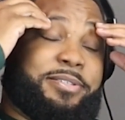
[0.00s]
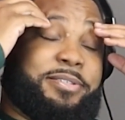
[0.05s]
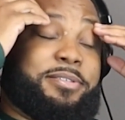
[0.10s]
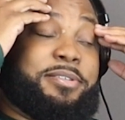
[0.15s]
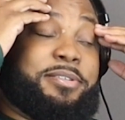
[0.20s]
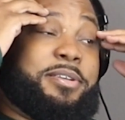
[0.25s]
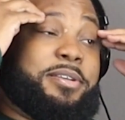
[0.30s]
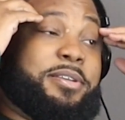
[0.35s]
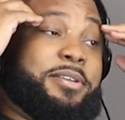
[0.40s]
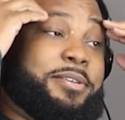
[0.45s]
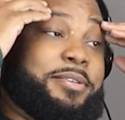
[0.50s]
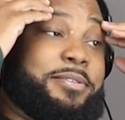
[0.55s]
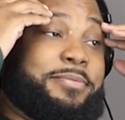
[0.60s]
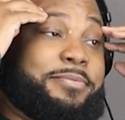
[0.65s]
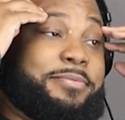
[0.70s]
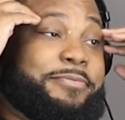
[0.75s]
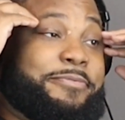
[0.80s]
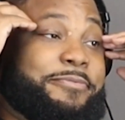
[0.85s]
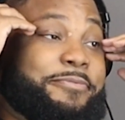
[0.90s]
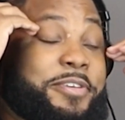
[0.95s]
shit,
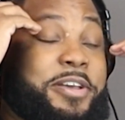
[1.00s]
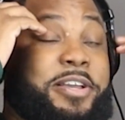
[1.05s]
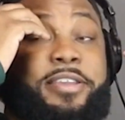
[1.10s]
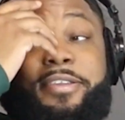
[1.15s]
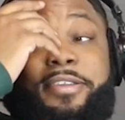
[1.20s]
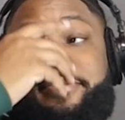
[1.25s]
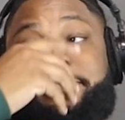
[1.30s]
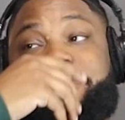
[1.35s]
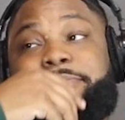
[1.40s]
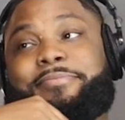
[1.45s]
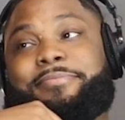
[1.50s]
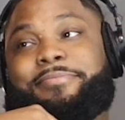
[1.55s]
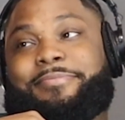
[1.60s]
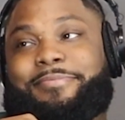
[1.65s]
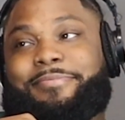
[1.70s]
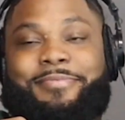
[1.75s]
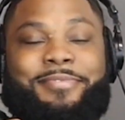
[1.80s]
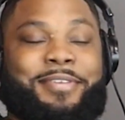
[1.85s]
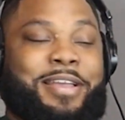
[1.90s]
fuck it. Yeah.